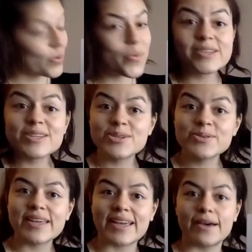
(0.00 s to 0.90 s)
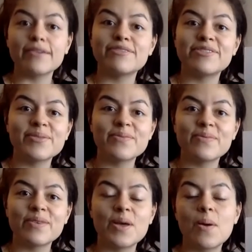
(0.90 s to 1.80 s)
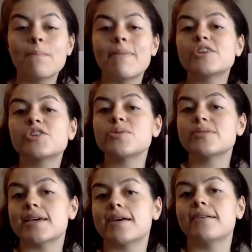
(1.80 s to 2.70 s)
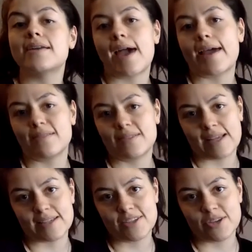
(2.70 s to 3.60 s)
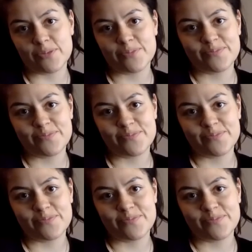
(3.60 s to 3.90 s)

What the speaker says: What did you think of? Make sure you tell an adult next to you.